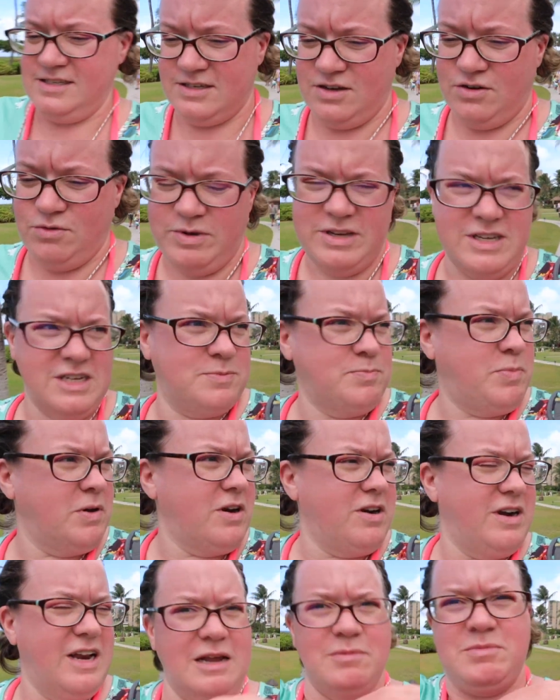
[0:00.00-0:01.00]
So we just put
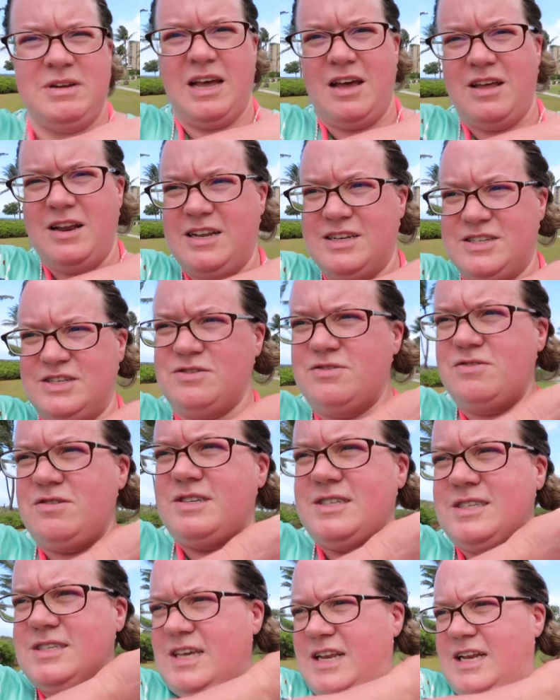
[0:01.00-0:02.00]
our name down at
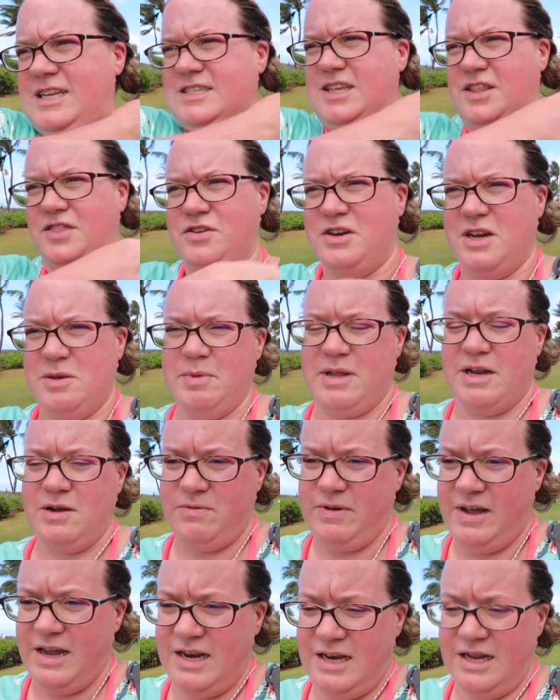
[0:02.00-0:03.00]
Duke's and it's a 30
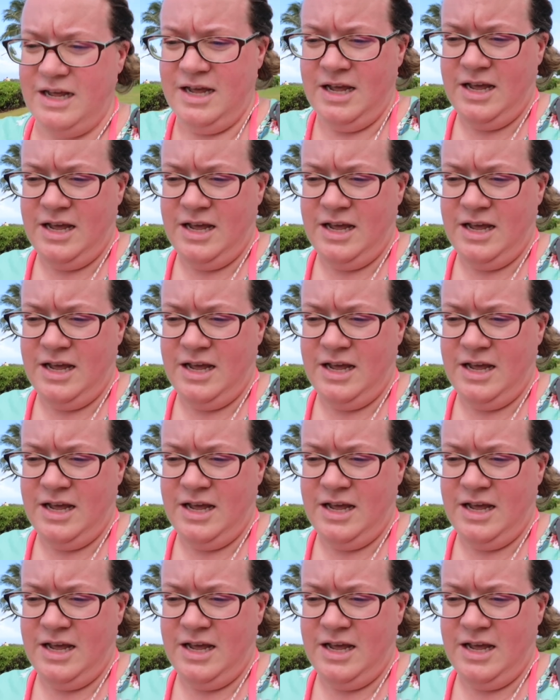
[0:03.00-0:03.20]
minute wait